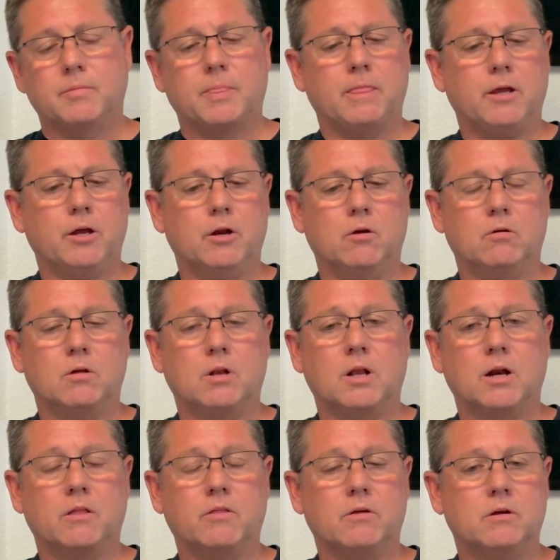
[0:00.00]
You know, a
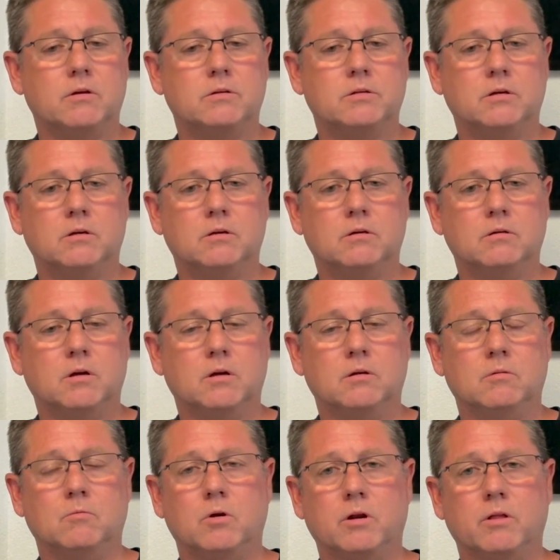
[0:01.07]
lot of
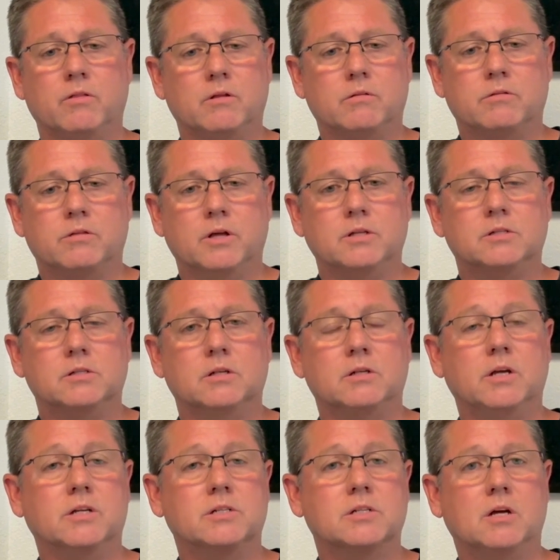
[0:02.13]
one of the things that
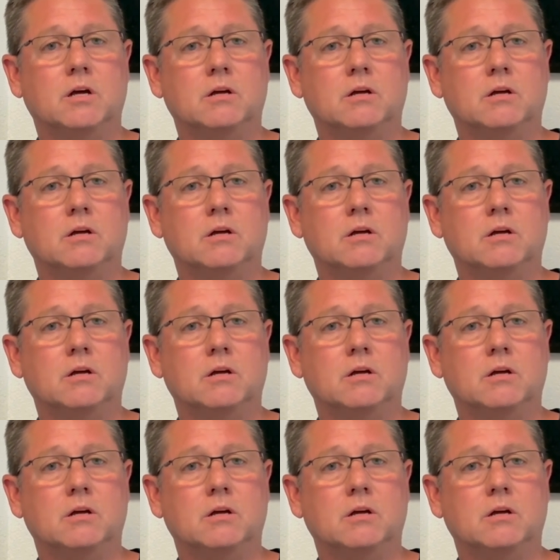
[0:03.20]
gets